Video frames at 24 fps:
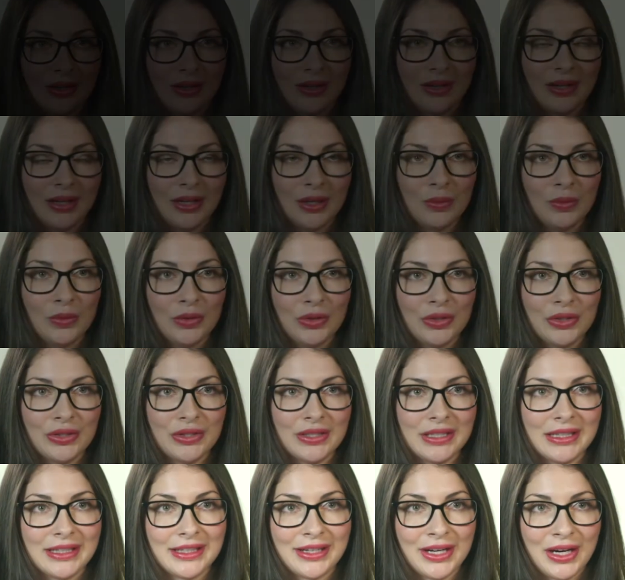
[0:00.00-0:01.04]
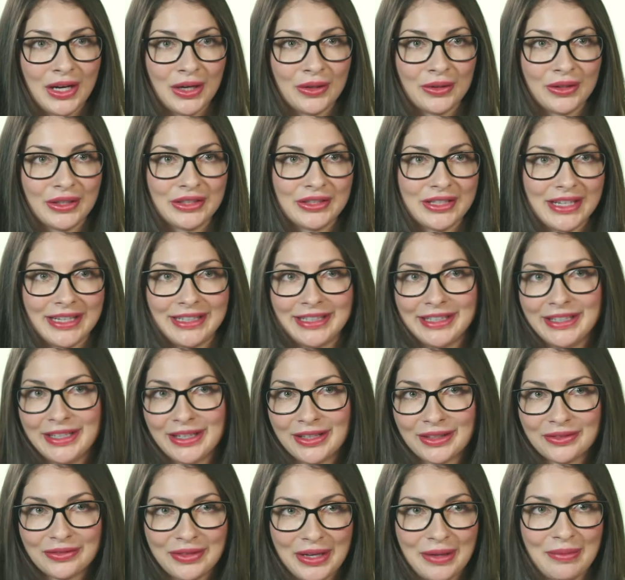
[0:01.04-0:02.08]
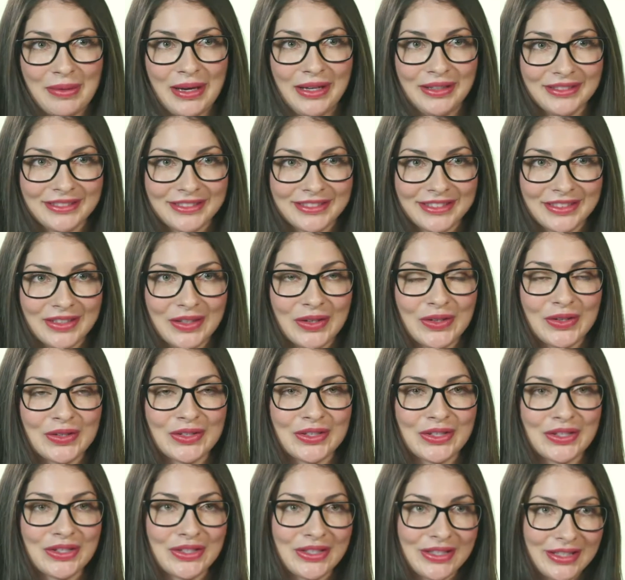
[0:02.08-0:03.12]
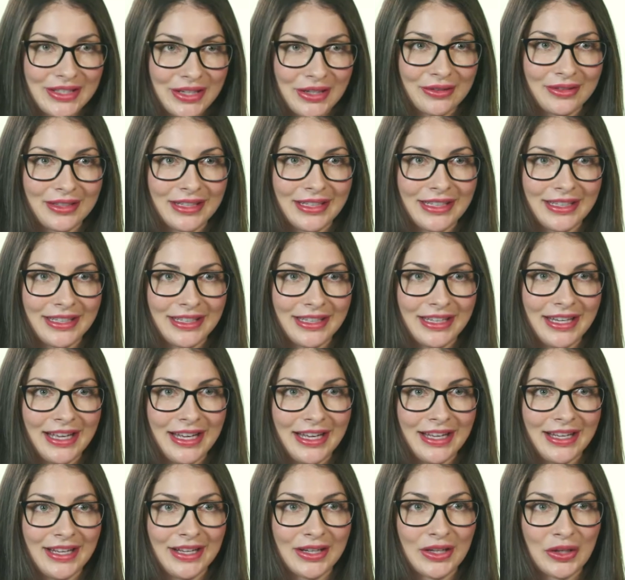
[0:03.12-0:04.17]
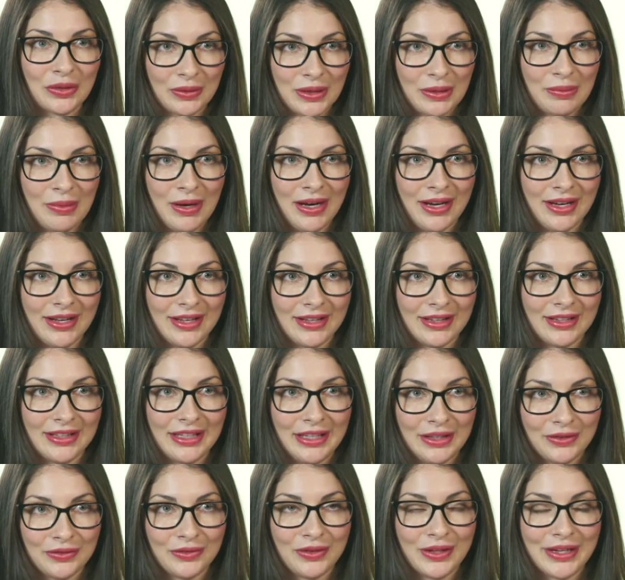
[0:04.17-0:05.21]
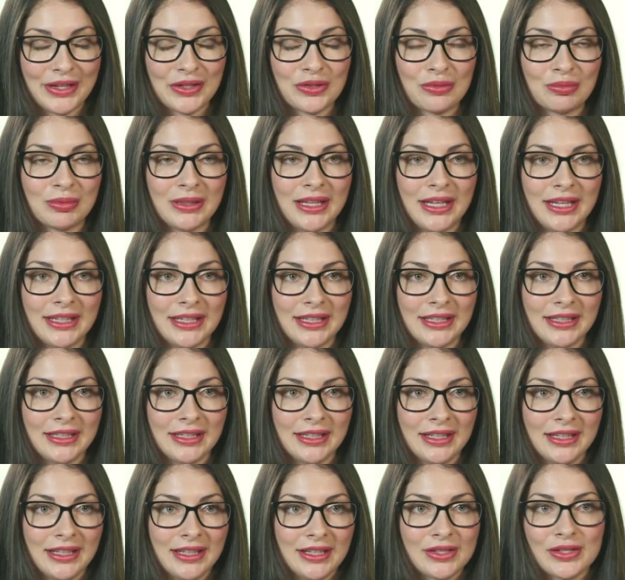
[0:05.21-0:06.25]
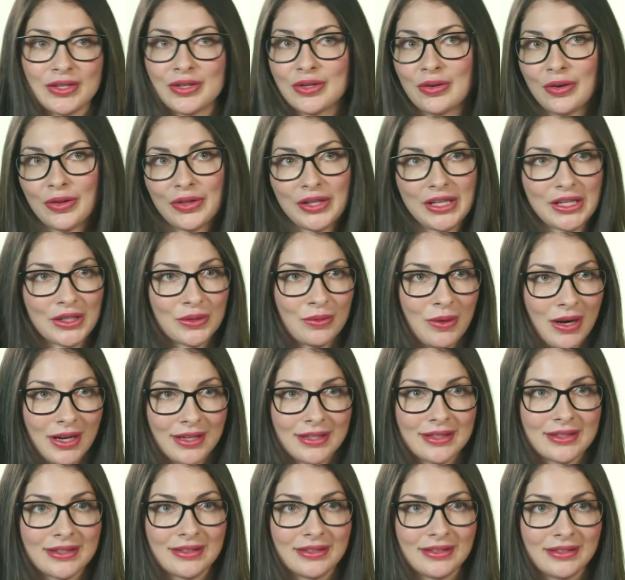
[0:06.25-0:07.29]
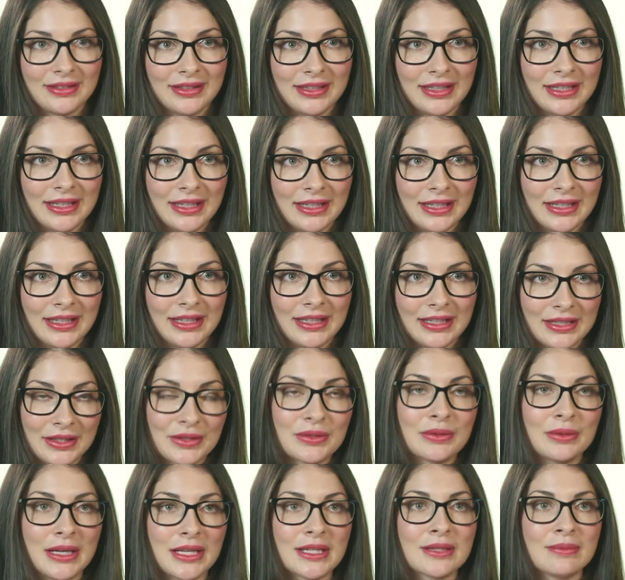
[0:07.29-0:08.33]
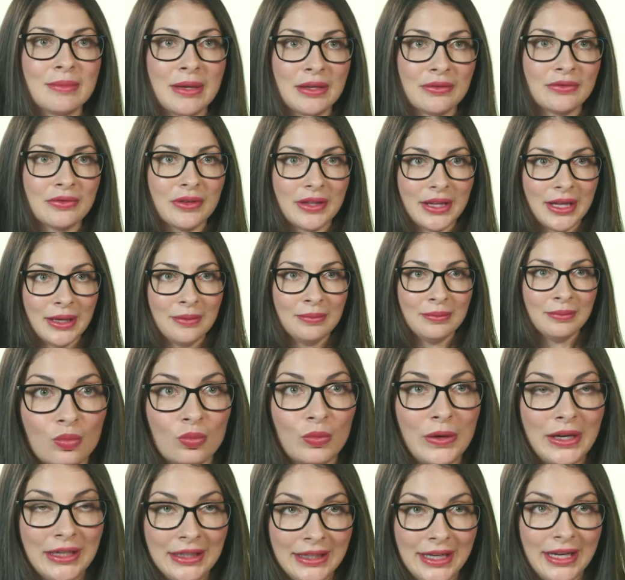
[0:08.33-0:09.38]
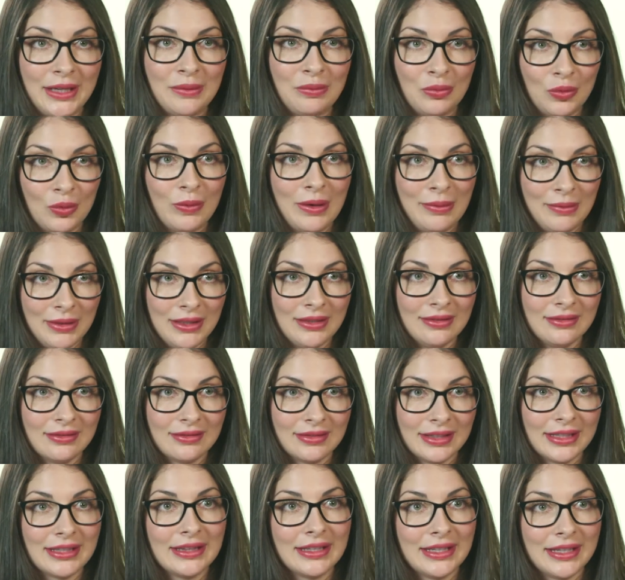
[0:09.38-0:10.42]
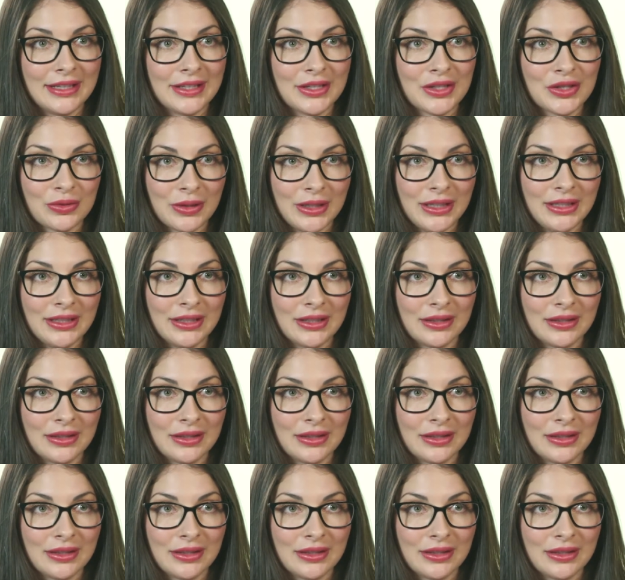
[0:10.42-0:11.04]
I would encourage any young female who's considering a career path in financial planning to not think twice. It's meant for them. We need more women in the industry.